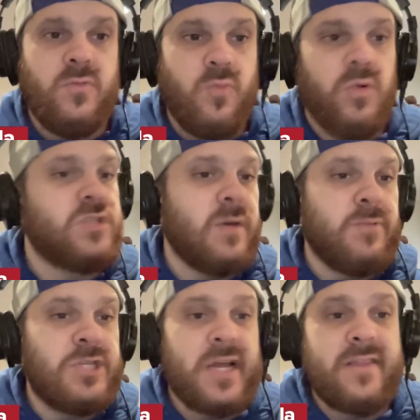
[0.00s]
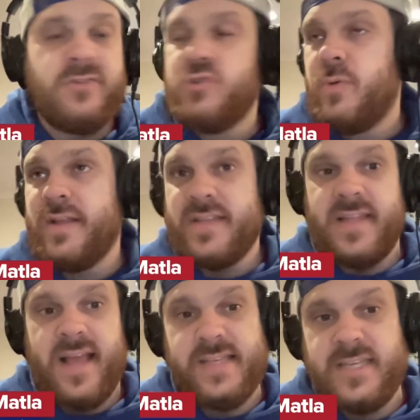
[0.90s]
What's up with Jonathan
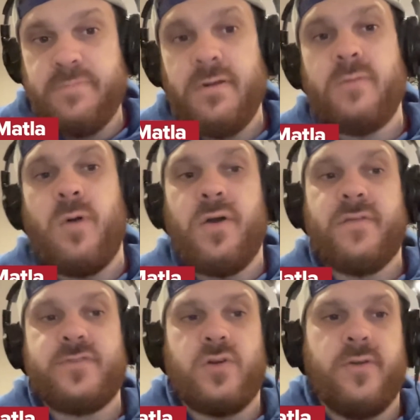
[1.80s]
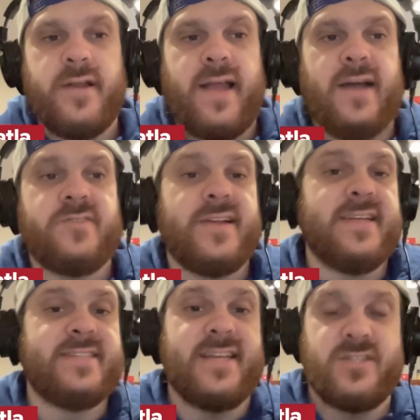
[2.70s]
Drouin? Has he played well enough to earn a
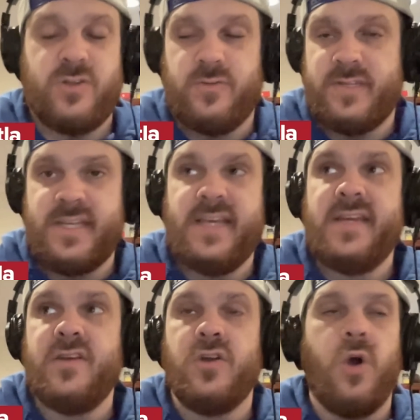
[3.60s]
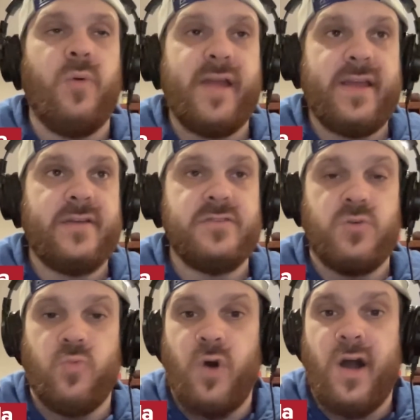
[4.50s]
contract extension, or is he going
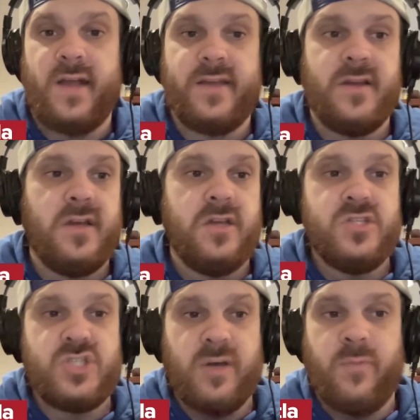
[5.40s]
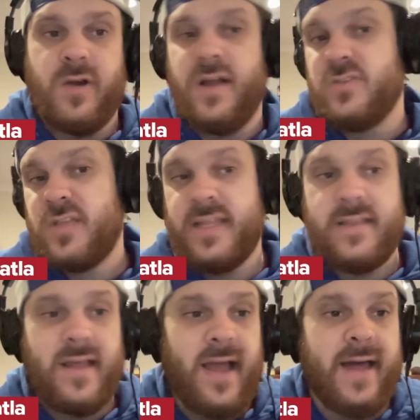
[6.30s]
to walk somewhere else?
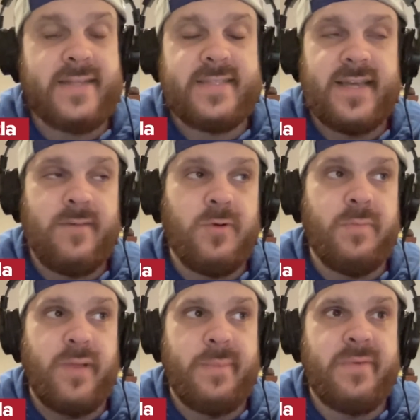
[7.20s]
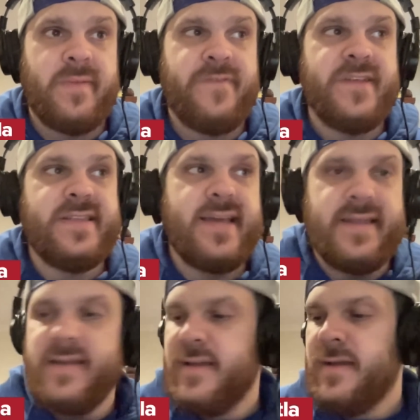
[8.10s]
And honestly, I wouldn't blame him if he did.